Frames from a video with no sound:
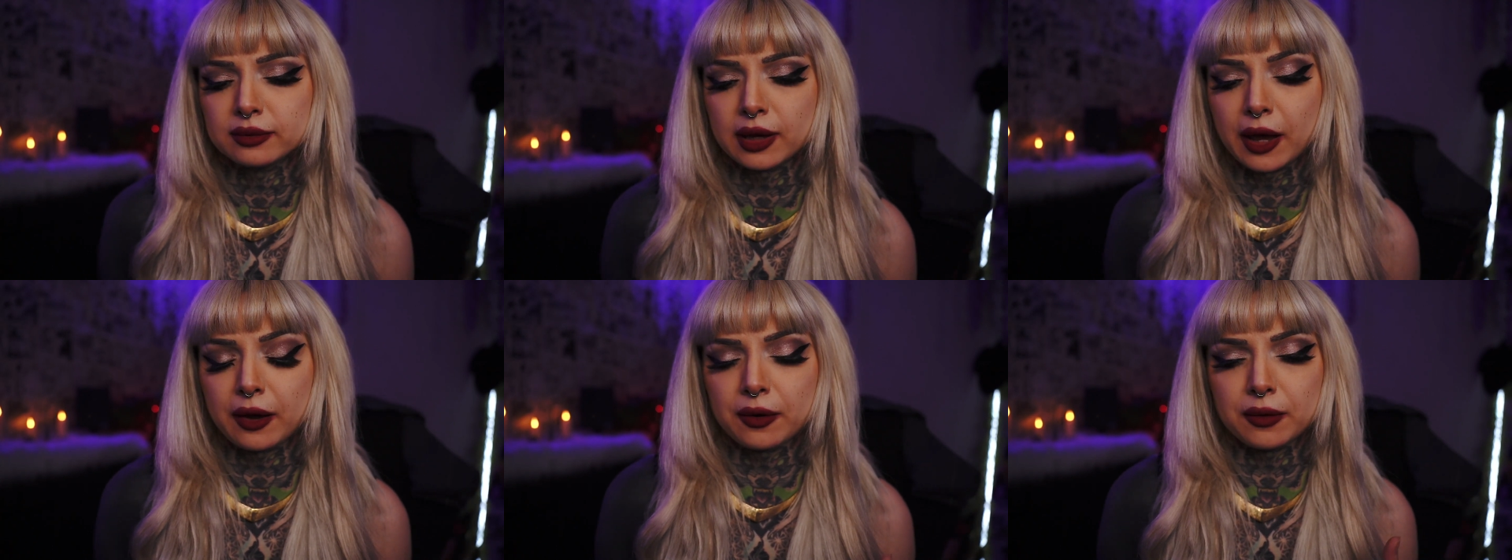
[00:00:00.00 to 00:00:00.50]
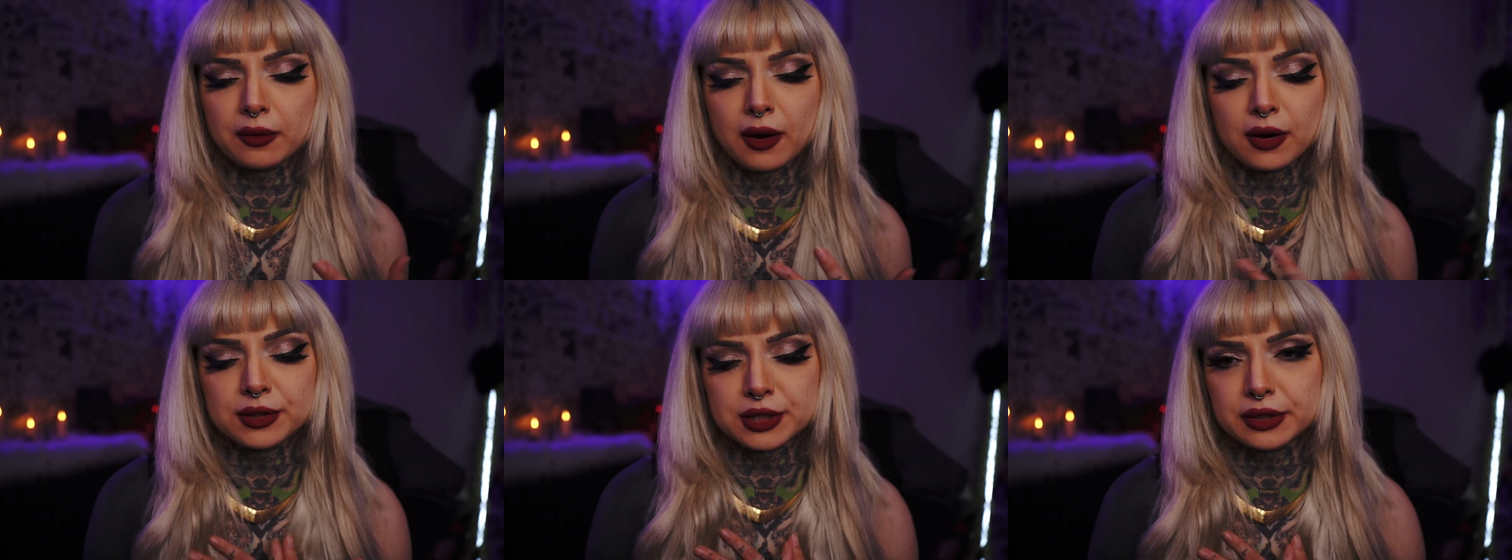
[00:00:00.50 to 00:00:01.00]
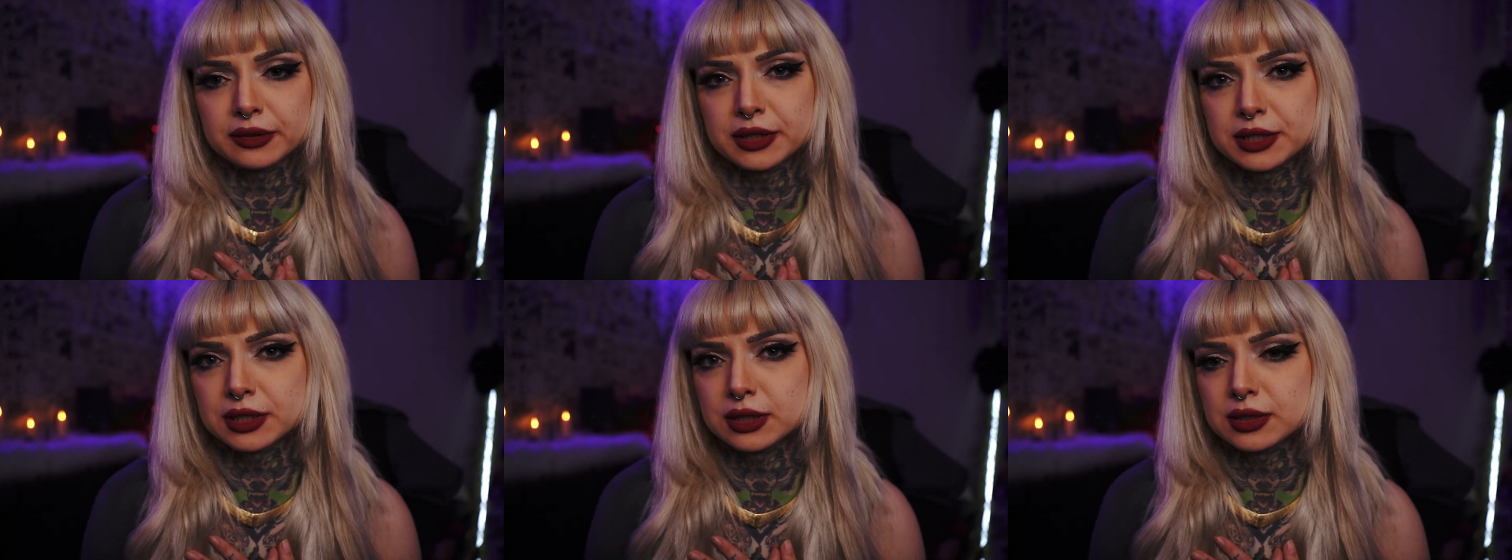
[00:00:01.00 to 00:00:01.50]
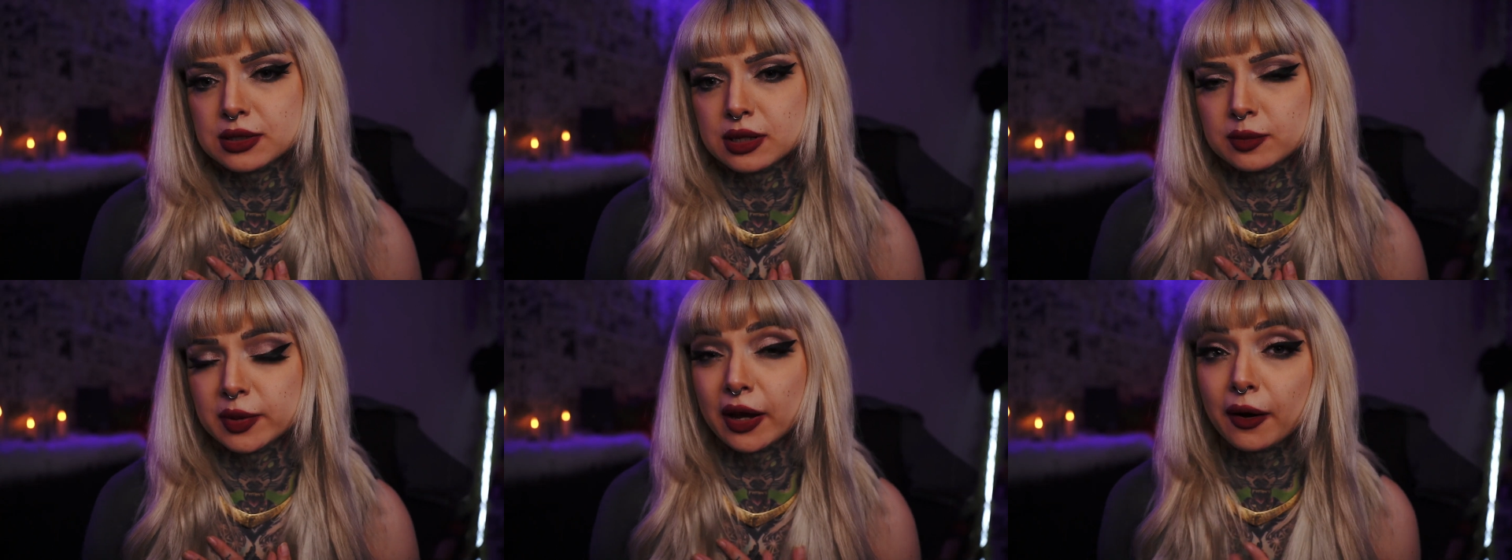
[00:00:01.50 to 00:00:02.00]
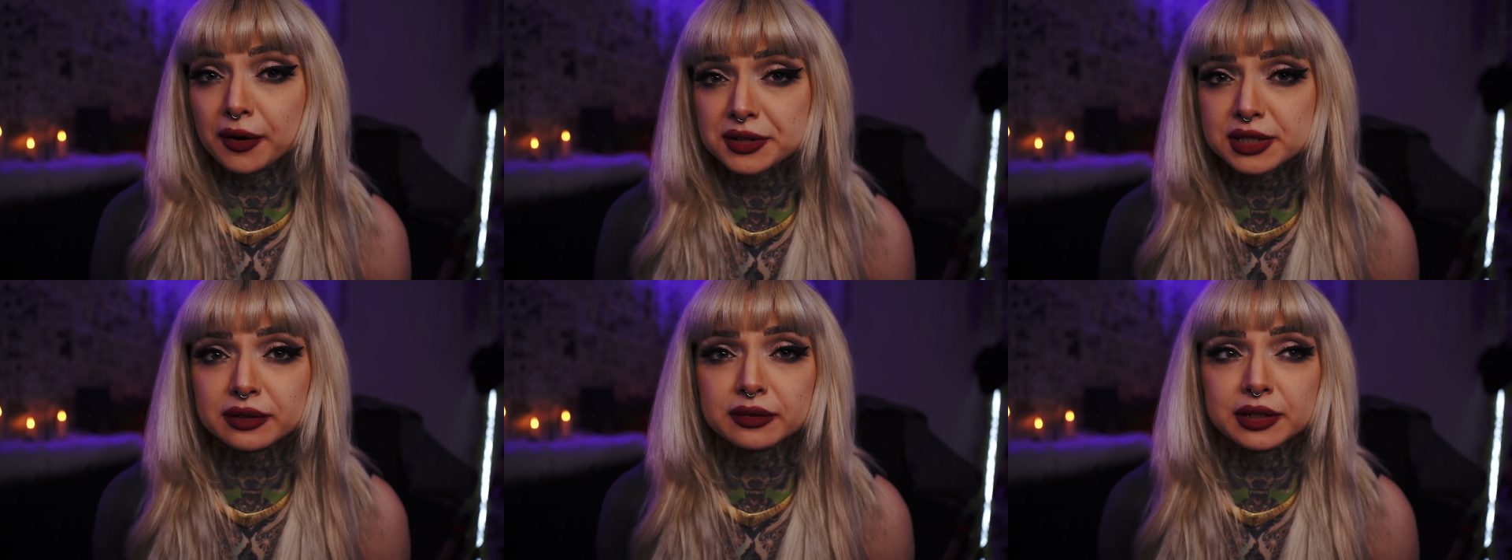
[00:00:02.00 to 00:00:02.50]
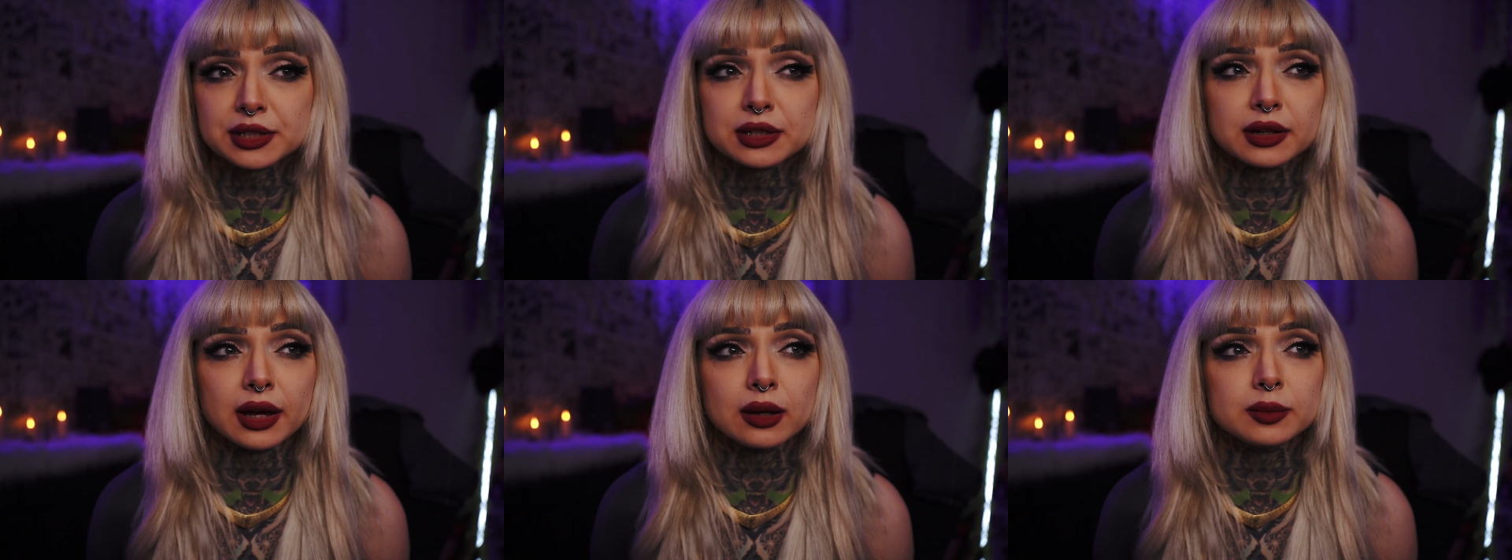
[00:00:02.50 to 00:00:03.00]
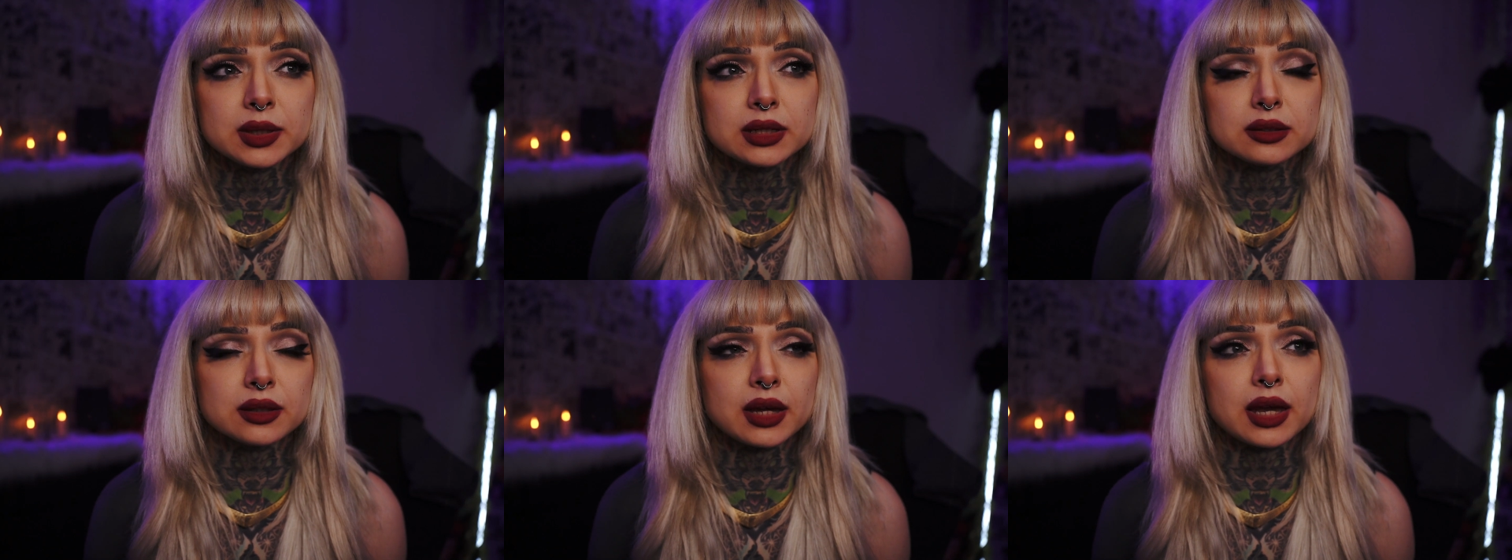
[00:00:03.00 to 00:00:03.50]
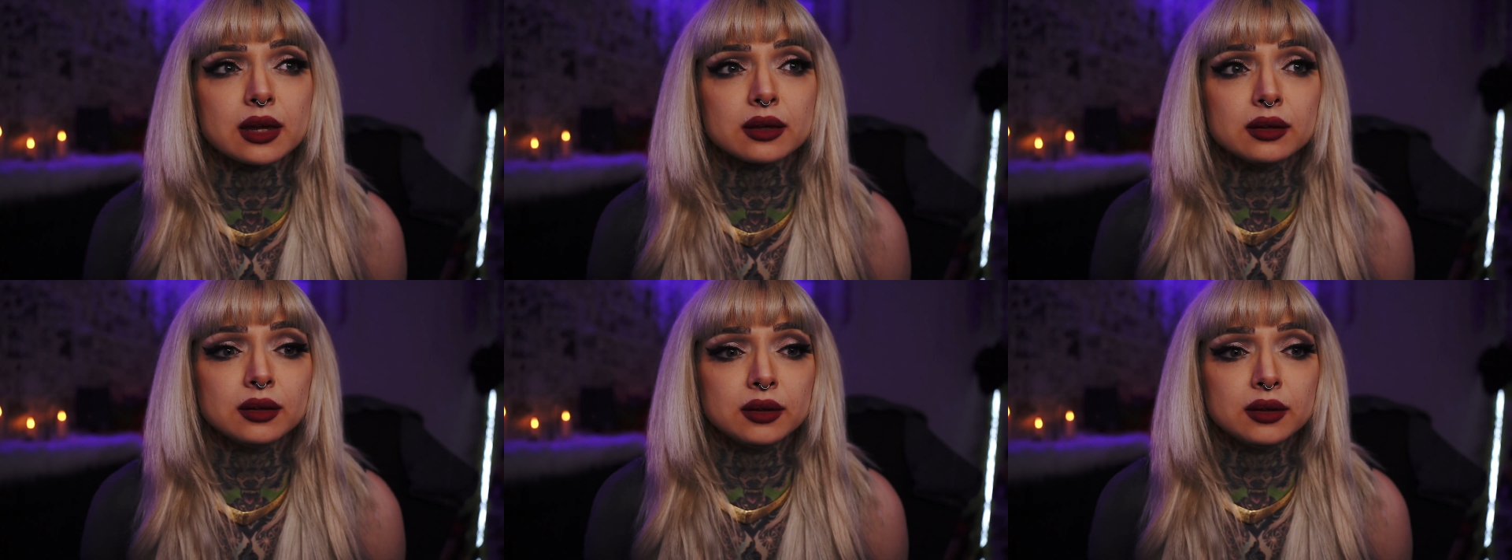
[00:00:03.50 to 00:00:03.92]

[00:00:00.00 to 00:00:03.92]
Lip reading: how our generation is now. By our generation, I mean like,